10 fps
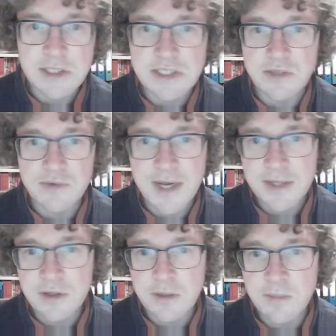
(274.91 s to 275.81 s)
It's a red
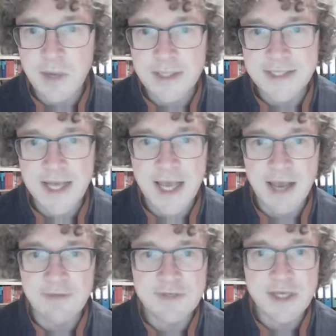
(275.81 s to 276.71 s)
term minus a
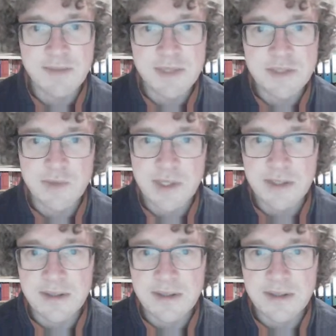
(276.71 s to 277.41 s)
half sigma squared.